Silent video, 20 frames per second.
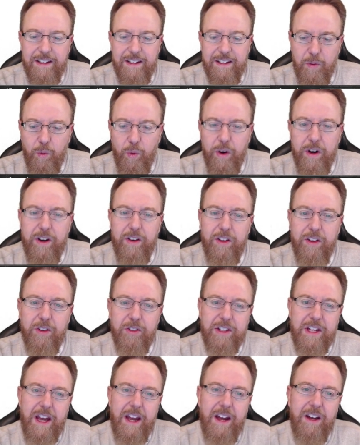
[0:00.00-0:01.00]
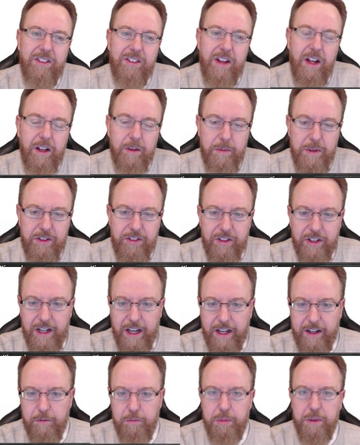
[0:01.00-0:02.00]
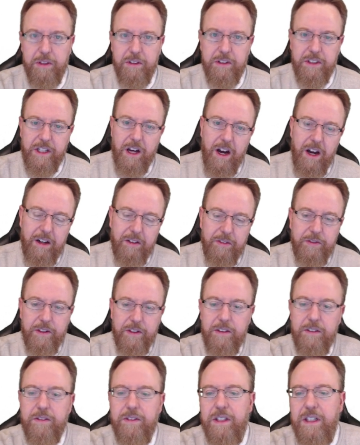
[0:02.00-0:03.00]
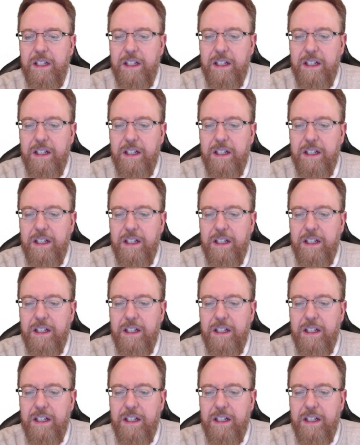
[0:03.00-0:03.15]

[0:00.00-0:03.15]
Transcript: where those chaos elements are kind of building off of.